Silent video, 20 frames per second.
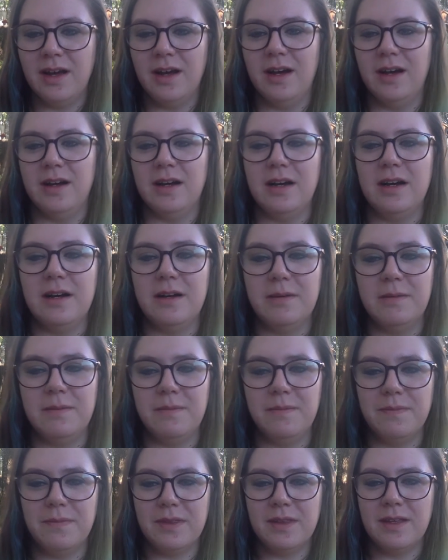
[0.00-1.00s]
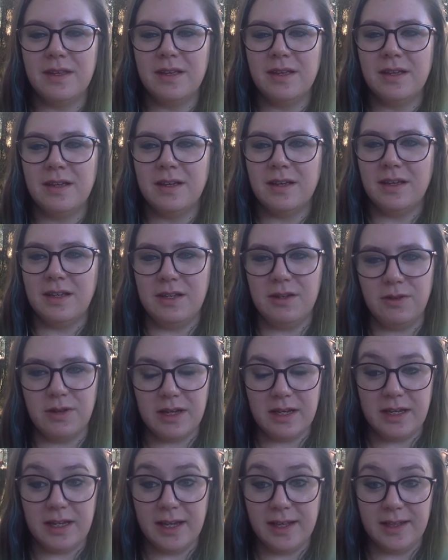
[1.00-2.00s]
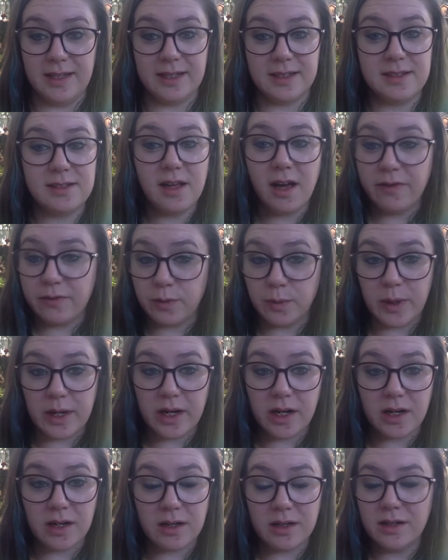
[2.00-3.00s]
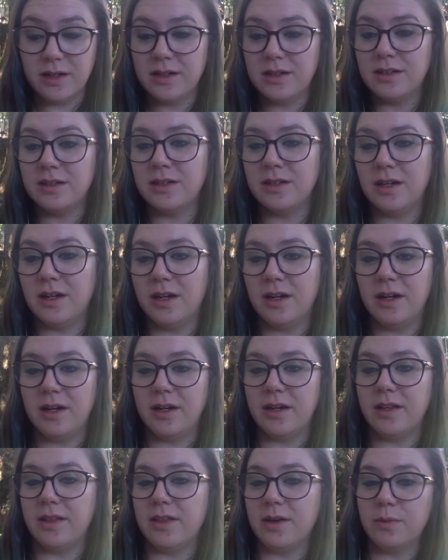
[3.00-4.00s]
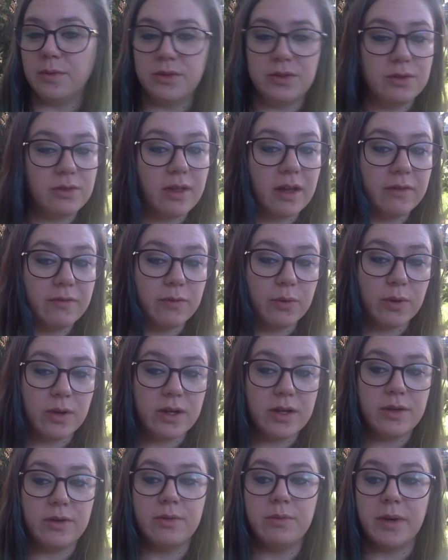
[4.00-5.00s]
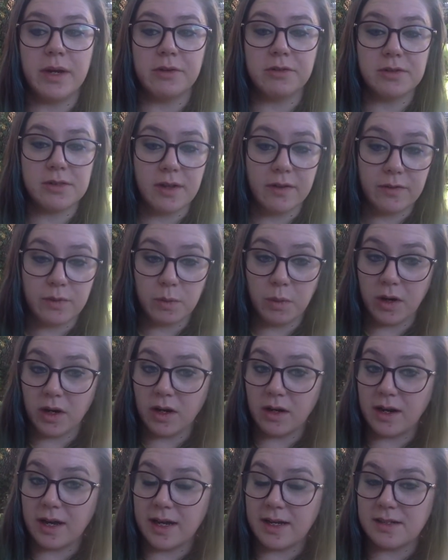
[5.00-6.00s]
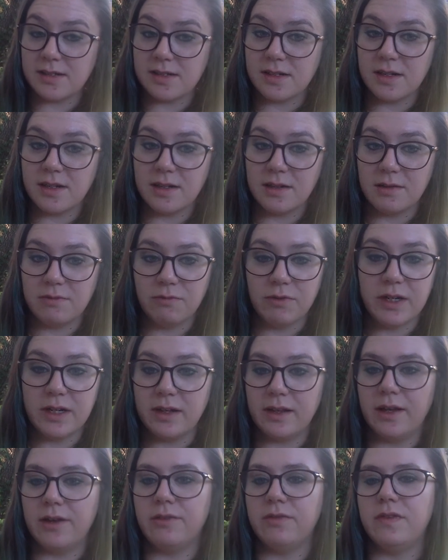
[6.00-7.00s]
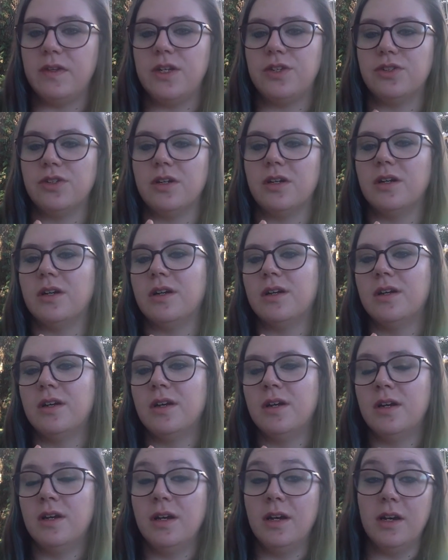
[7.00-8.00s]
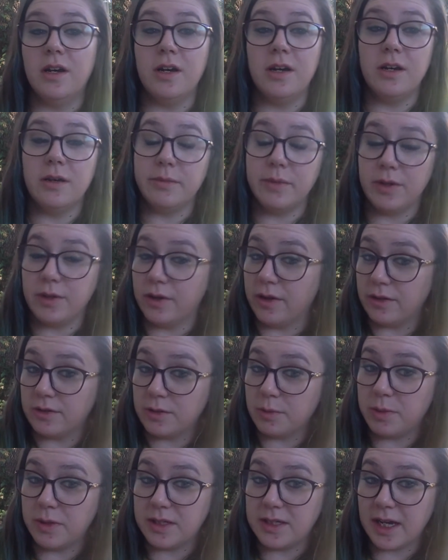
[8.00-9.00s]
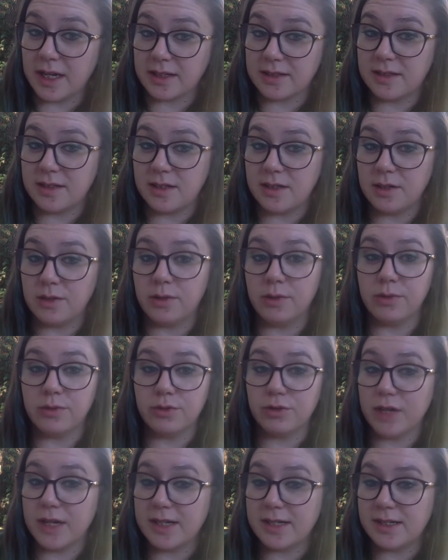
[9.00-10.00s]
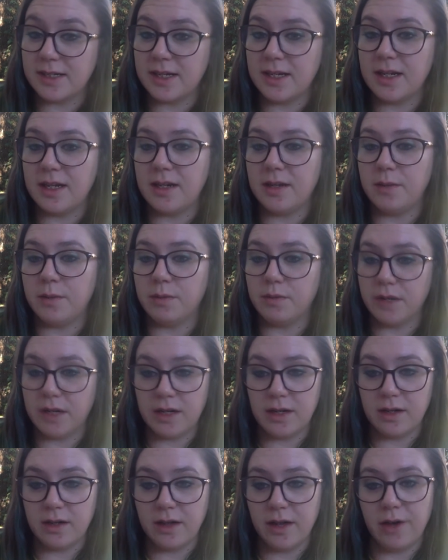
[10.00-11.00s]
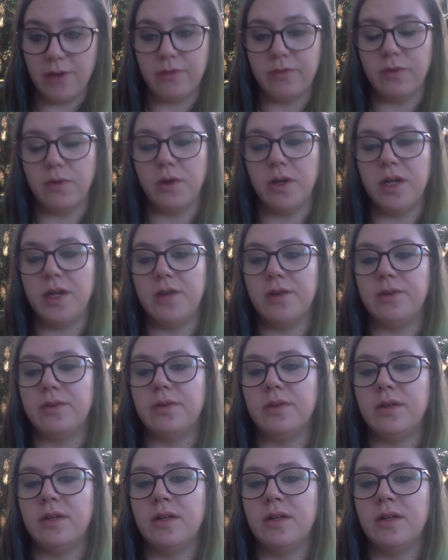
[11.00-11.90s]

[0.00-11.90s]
you can get like software that will do that for you. Microsoft Word has a read aloud feature. You can also put text into Google Translate and it will read it aloud for you.